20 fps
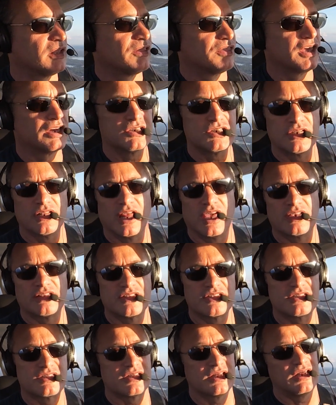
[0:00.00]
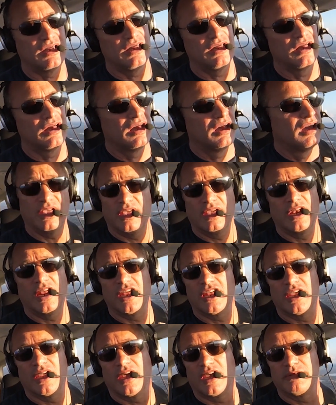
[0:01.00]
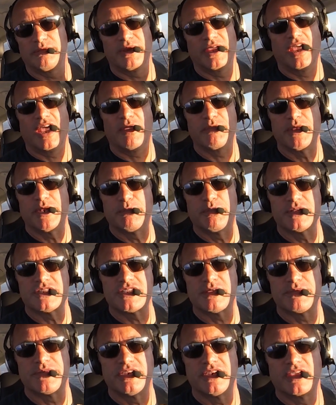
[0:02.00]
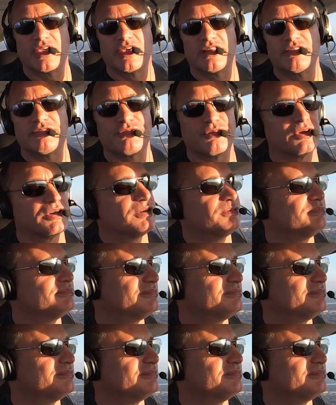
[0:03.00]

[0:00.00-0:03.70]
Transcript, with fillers: things you'd like to see and I, I'd be happy to put something together for you.